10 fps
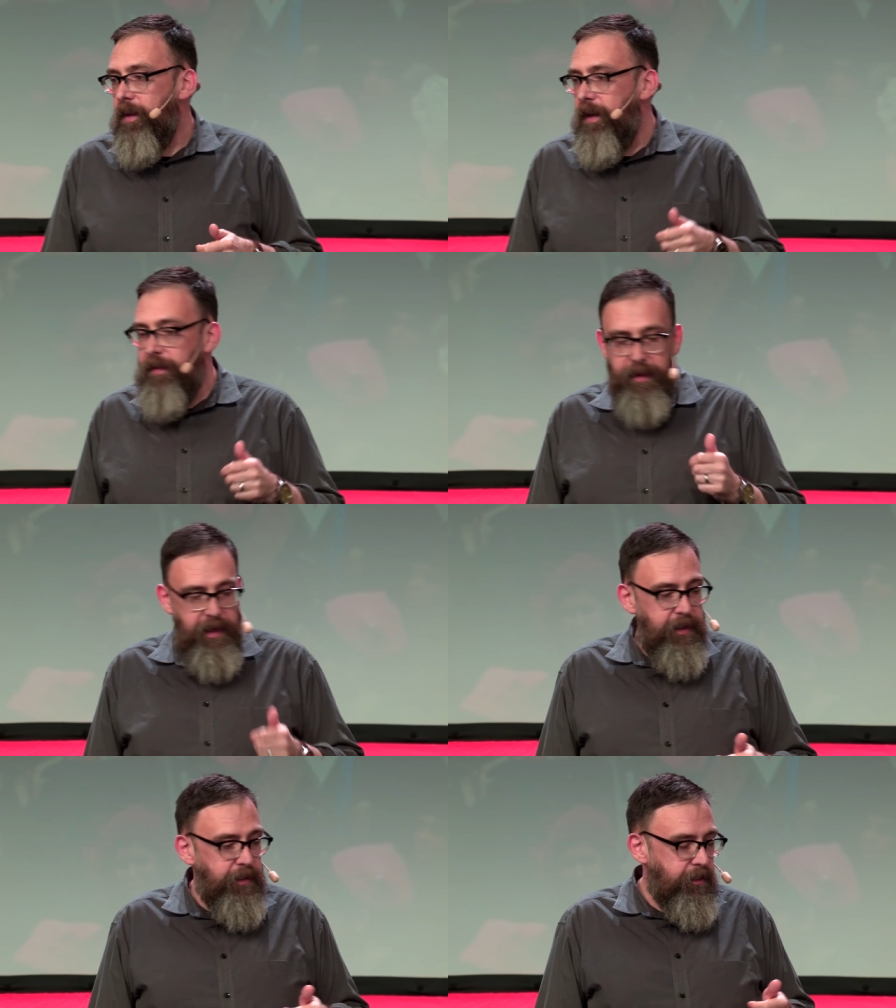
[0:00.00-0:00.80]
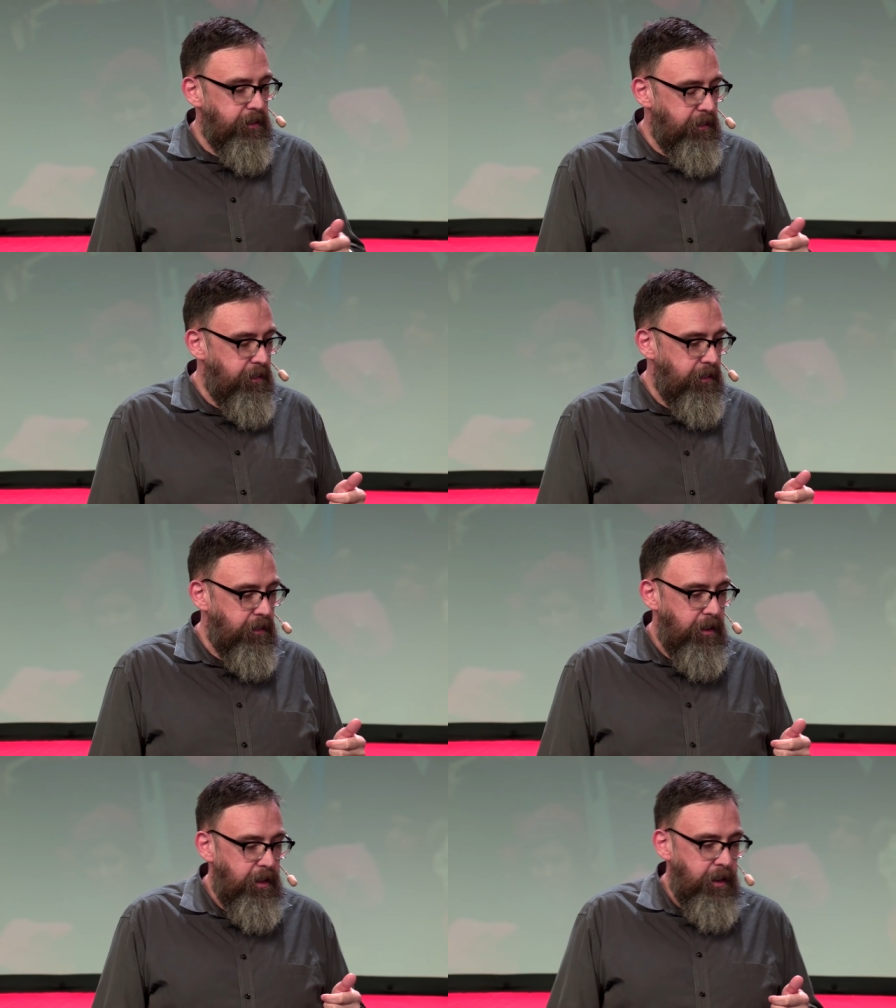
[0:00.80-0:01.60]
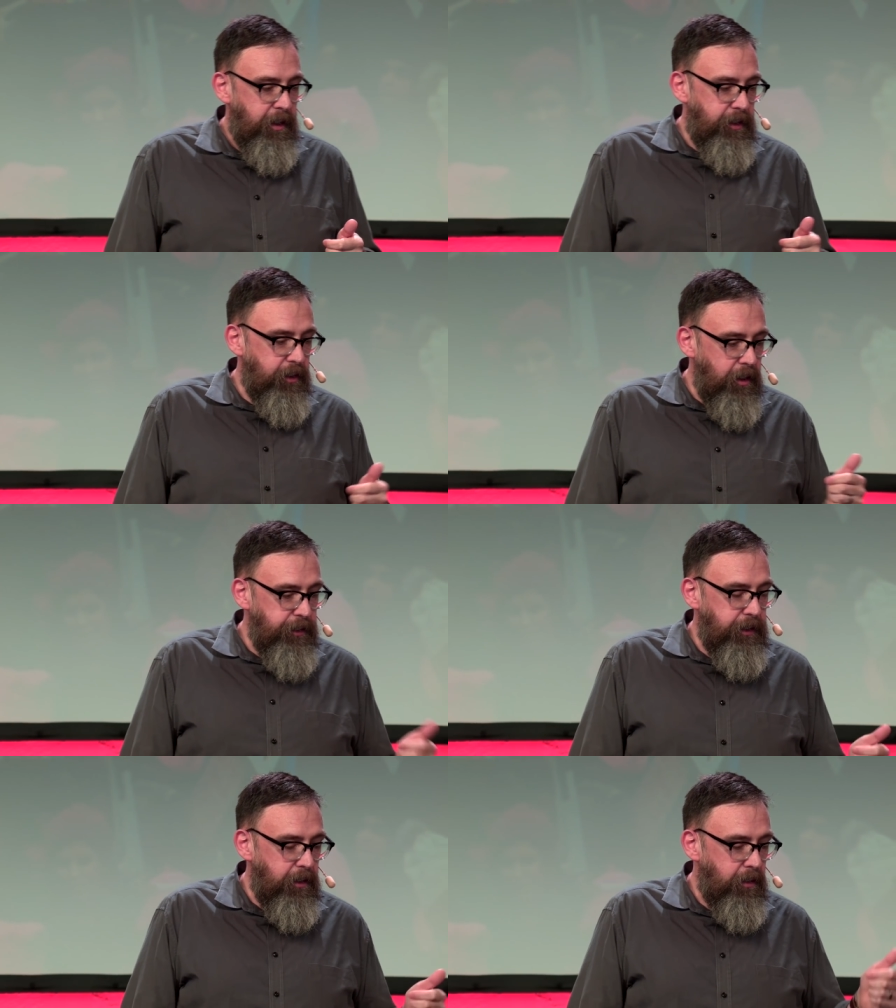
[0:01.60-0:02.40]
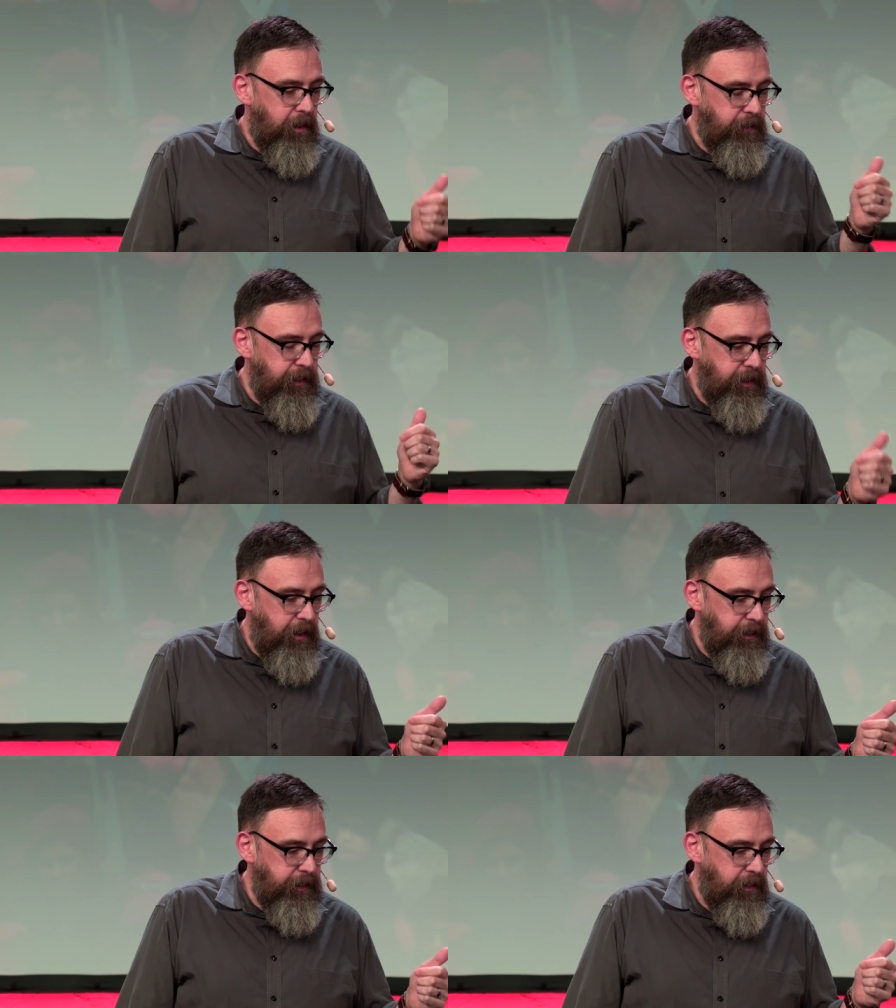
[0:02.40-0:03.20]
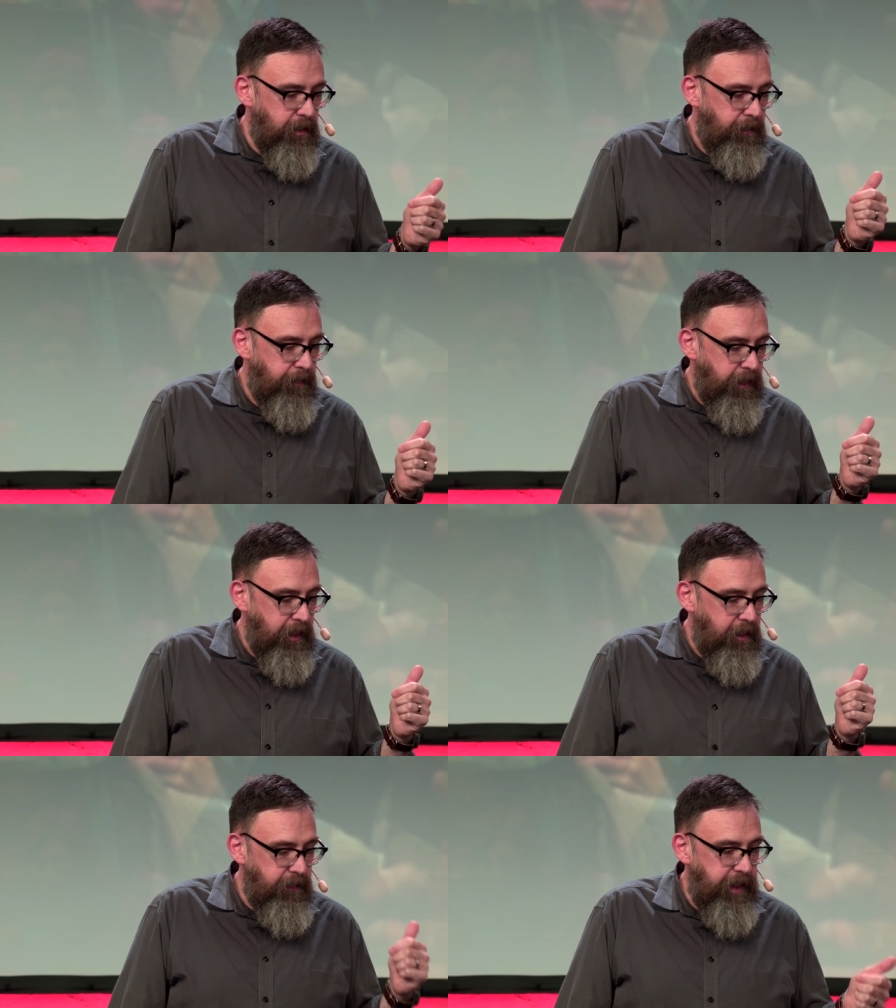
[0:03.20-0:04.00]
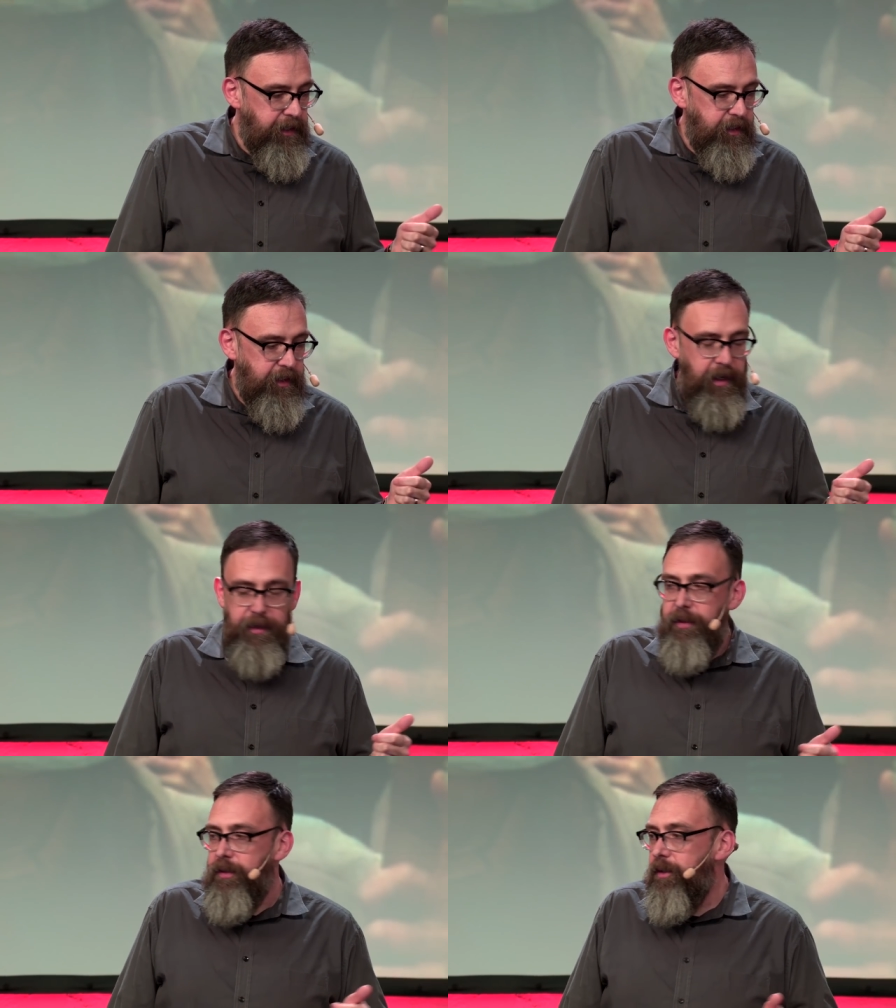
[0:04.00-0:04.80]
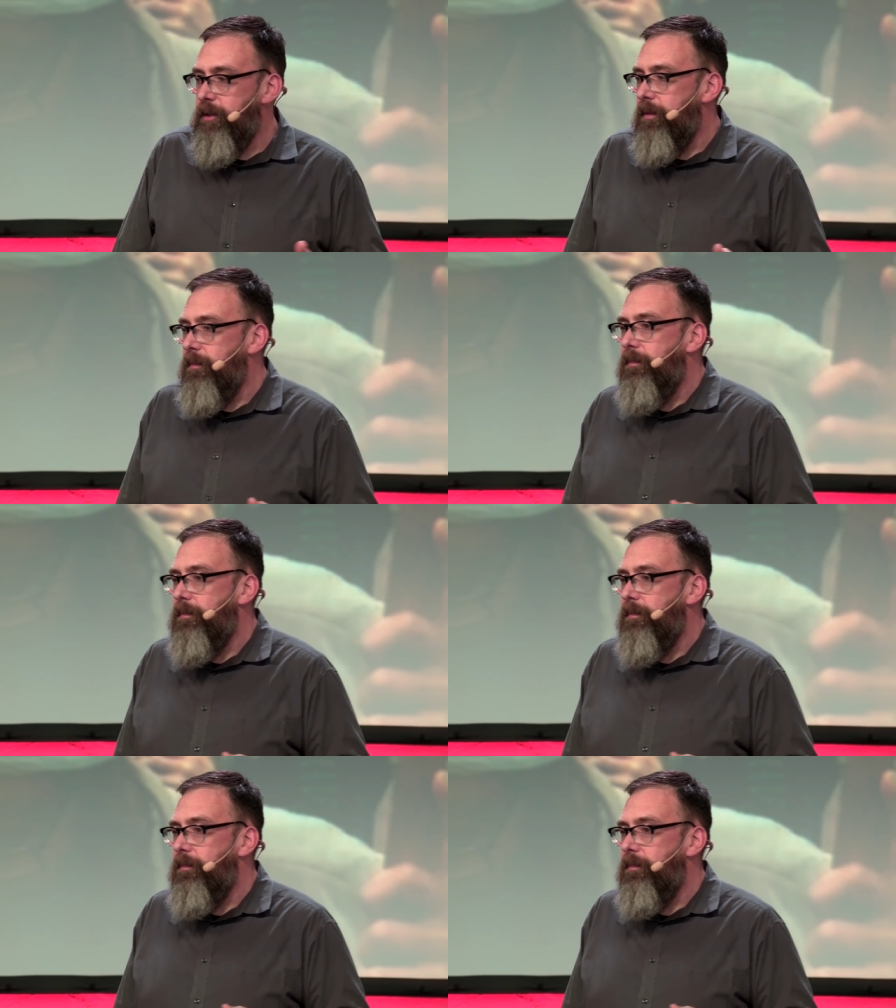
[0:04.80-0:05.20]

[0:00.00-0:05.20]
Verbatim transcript: And this is also a result of that design decision.